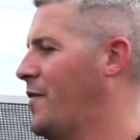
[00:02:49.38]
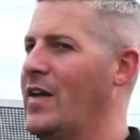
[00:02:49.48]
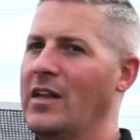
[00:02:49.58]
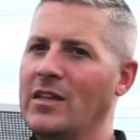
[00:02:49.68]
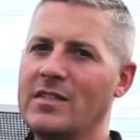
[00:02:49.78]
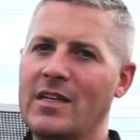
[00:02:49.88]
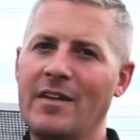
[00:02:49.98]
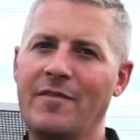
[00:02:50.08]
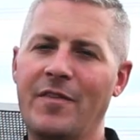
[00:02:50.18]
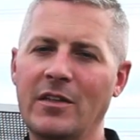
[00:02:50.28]
fills
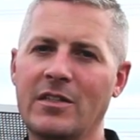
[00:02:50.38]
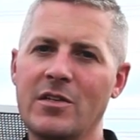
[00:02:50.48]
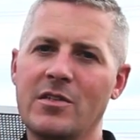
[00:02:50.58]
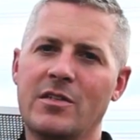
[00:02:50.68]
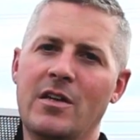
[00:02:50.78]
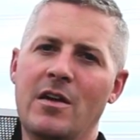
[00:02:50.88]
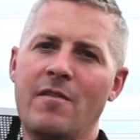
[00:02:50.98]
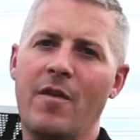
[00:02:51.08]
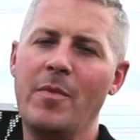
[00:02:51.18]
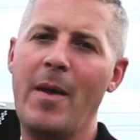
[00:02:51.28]
and filters
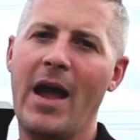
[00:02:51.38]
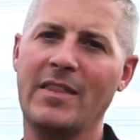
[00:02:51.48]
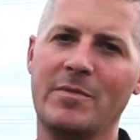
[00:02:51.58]
from the back of